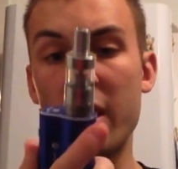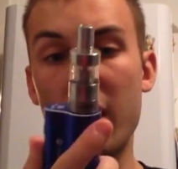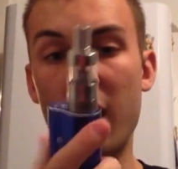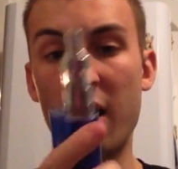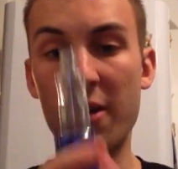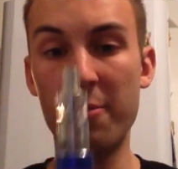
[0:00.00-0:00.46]

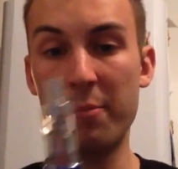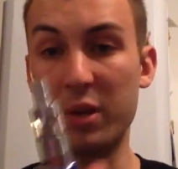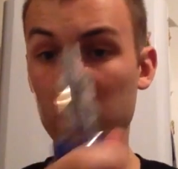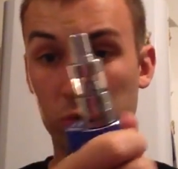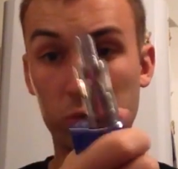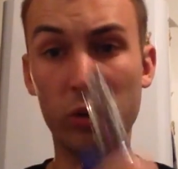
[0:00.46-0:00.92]
But
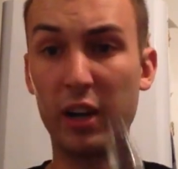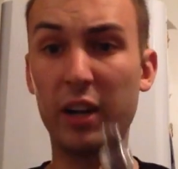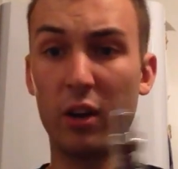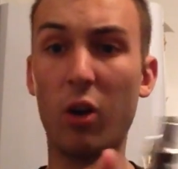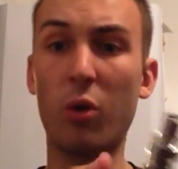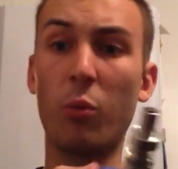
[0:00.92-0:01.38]
it's
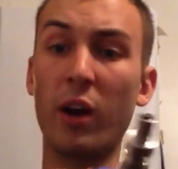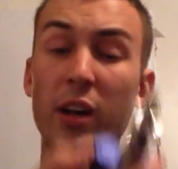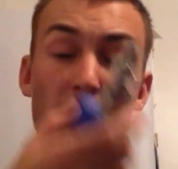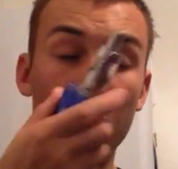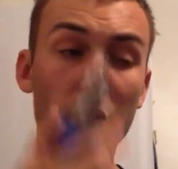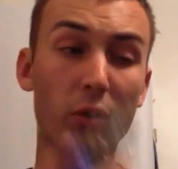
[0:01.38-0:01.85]
really
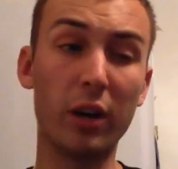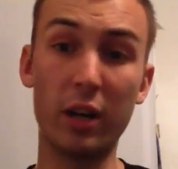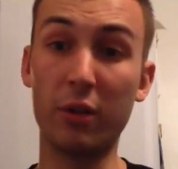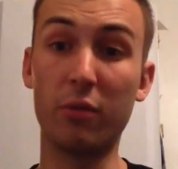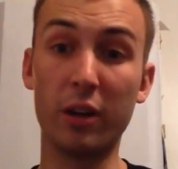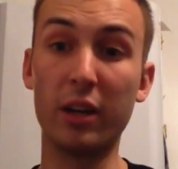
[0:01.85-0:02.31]
lightweight. It
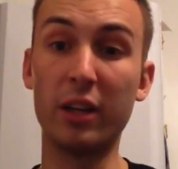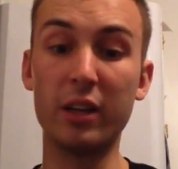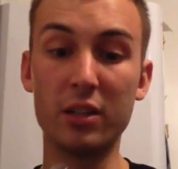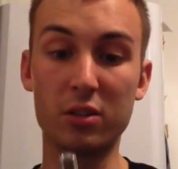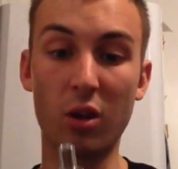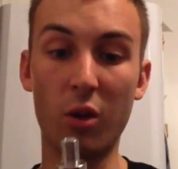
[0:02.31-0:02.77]
really
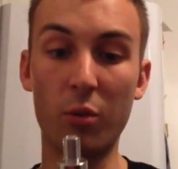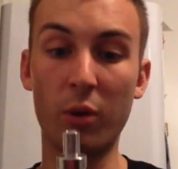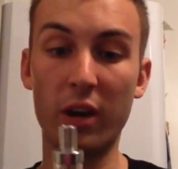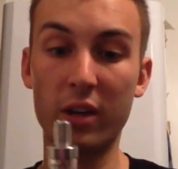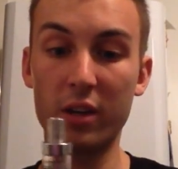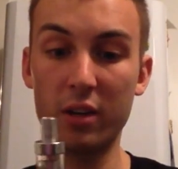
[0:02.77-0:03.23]
is
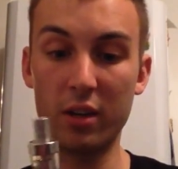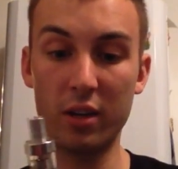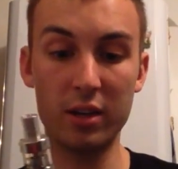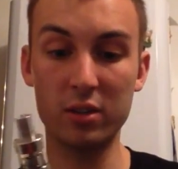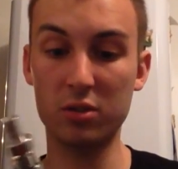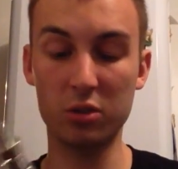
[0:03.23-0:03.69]
lightweight.
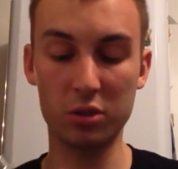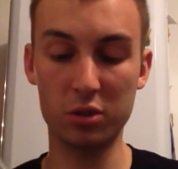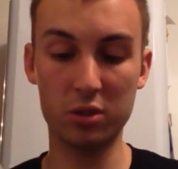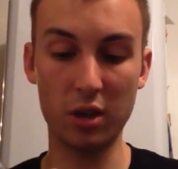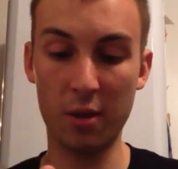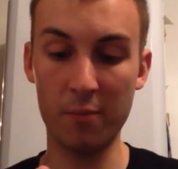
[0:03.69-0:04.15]
It's
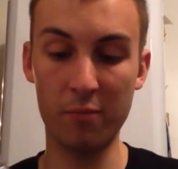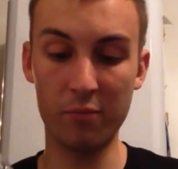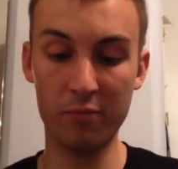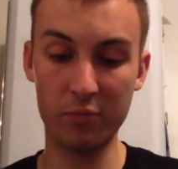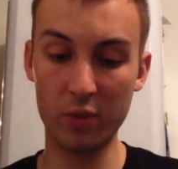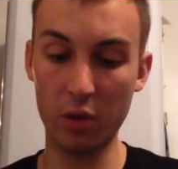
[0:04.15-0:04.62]
just a
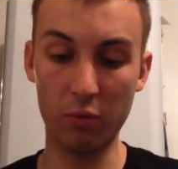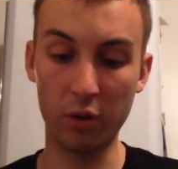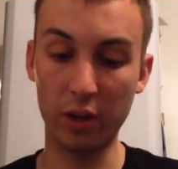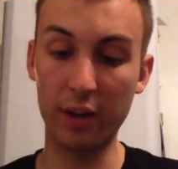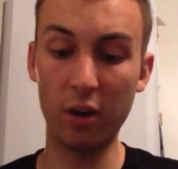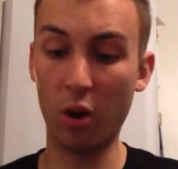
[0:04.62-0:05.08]

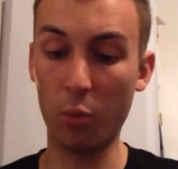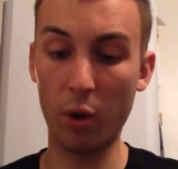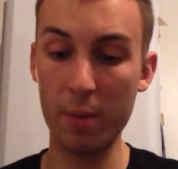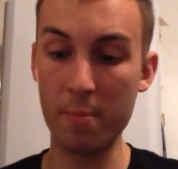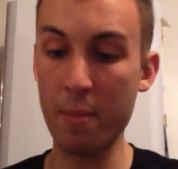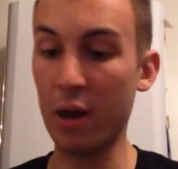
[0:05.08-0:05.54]
really
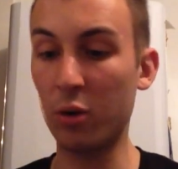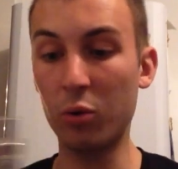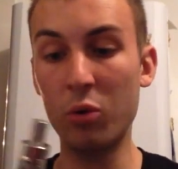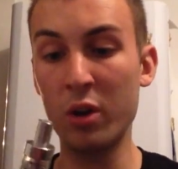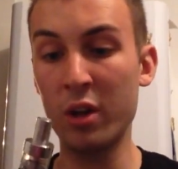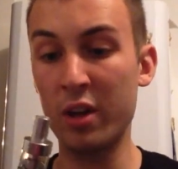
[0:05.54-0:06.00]
lightweight
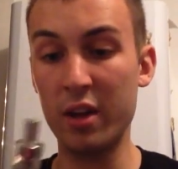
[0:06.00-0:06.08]
metal.